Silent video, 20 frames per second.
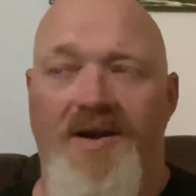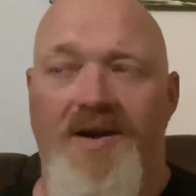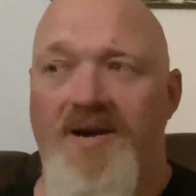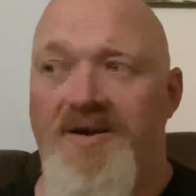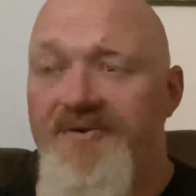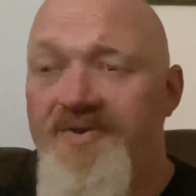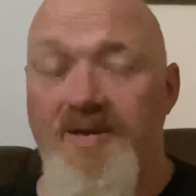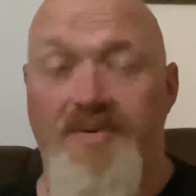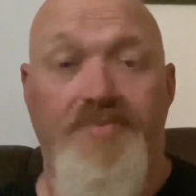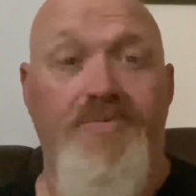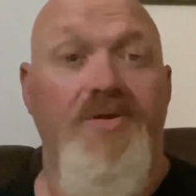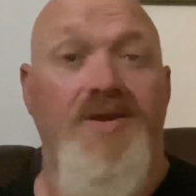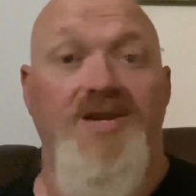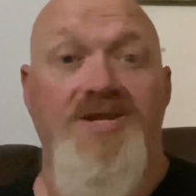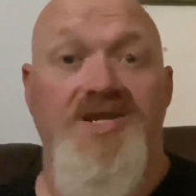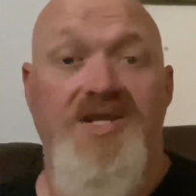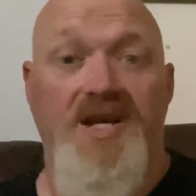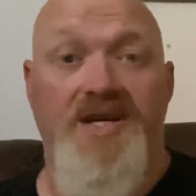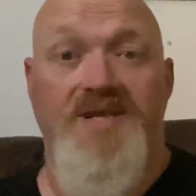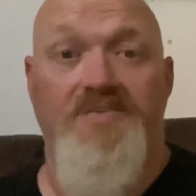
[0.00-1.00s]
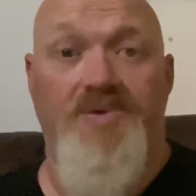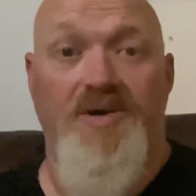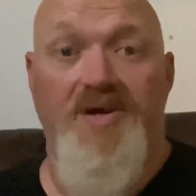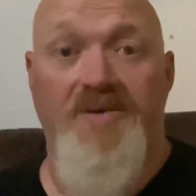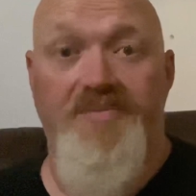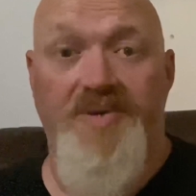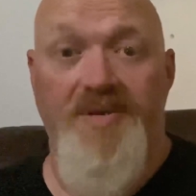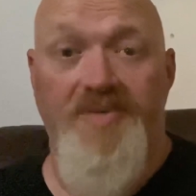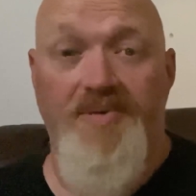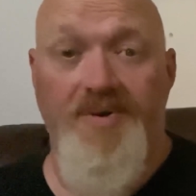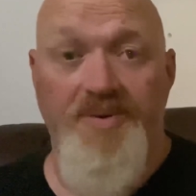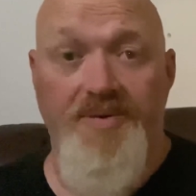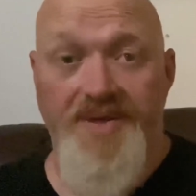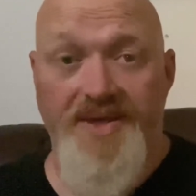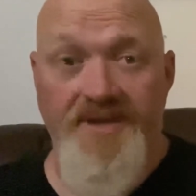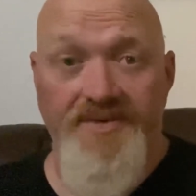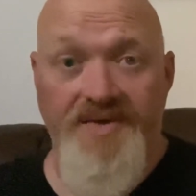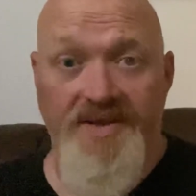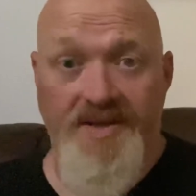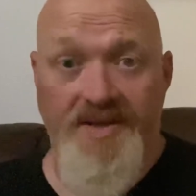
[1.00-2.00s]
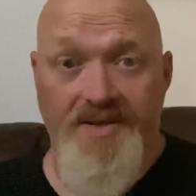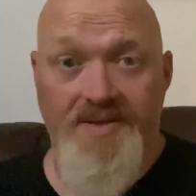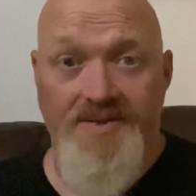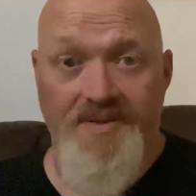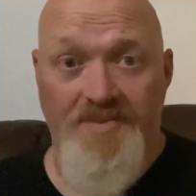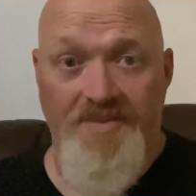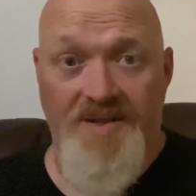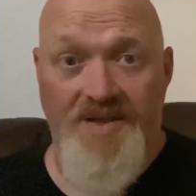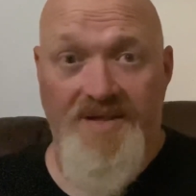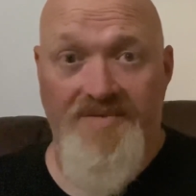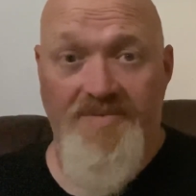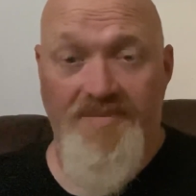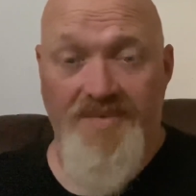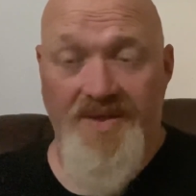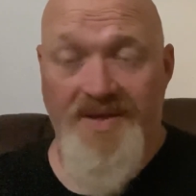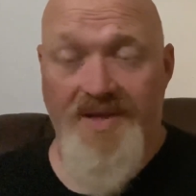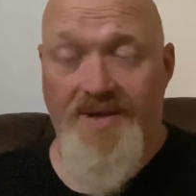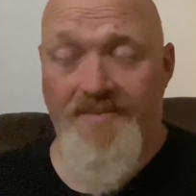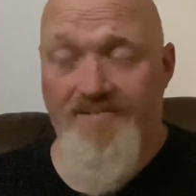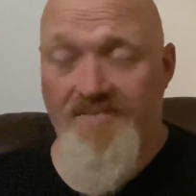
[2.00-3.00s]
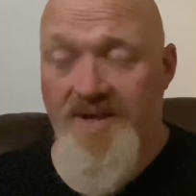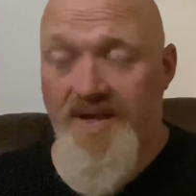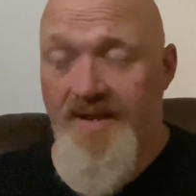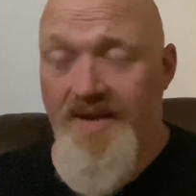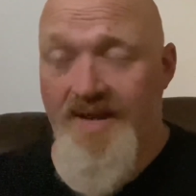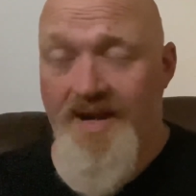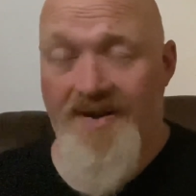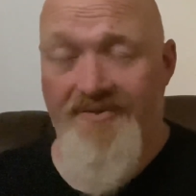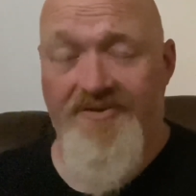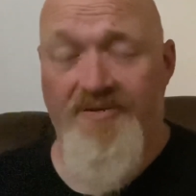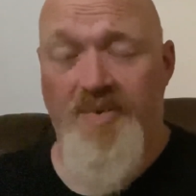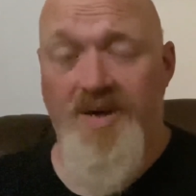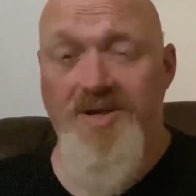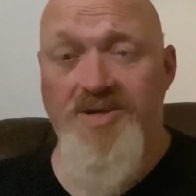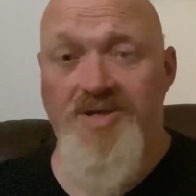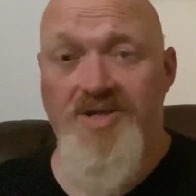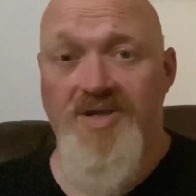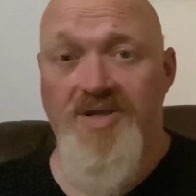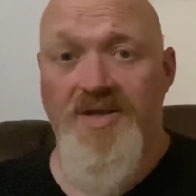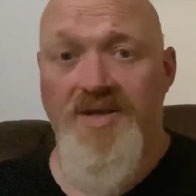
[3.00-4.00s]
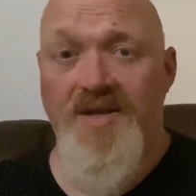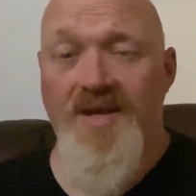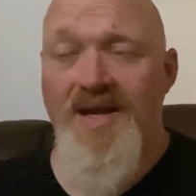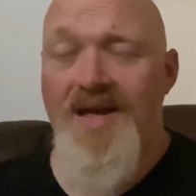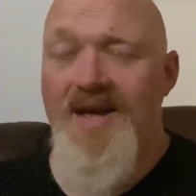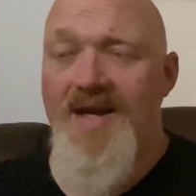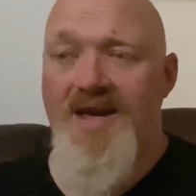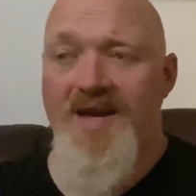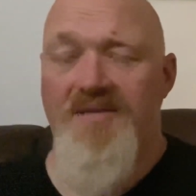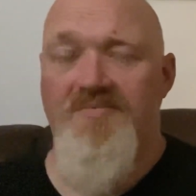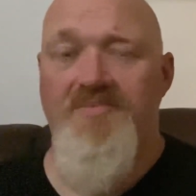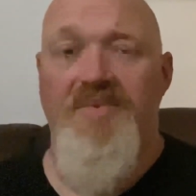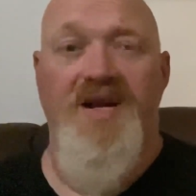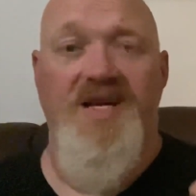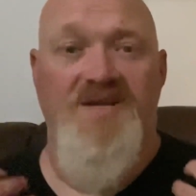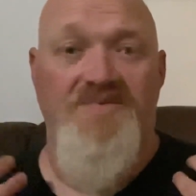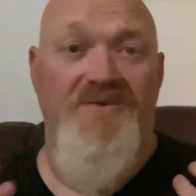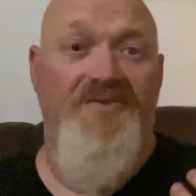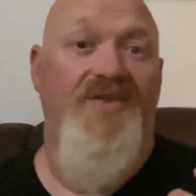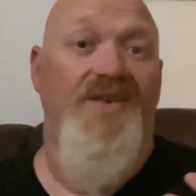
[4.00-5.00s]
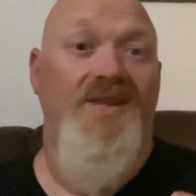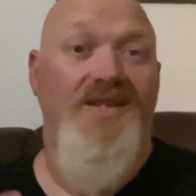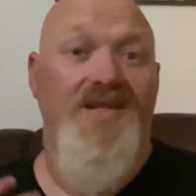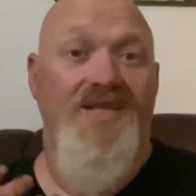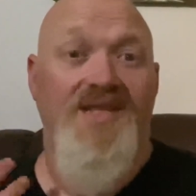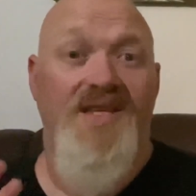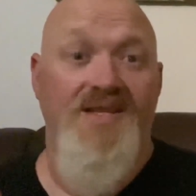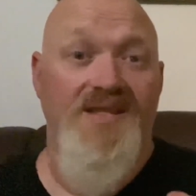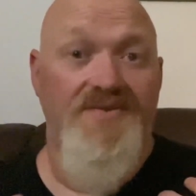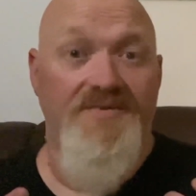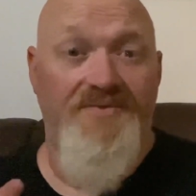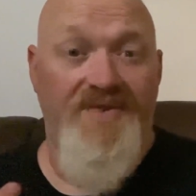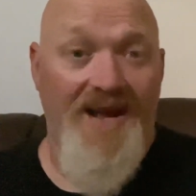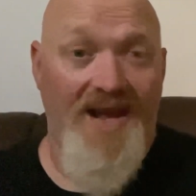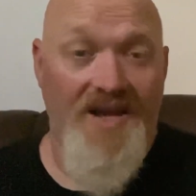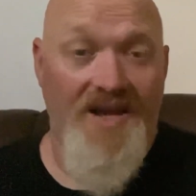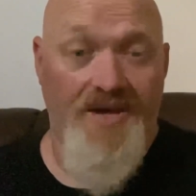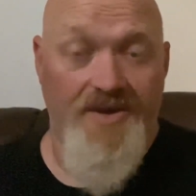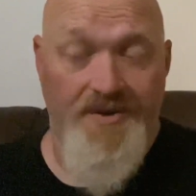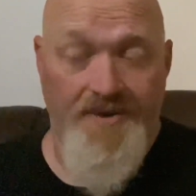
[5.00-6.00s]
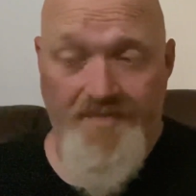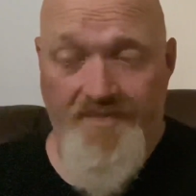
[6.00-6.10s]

and I feel appreciated by the people who are giving it to me, giving me that affirmation. It makes me feel a sense of value.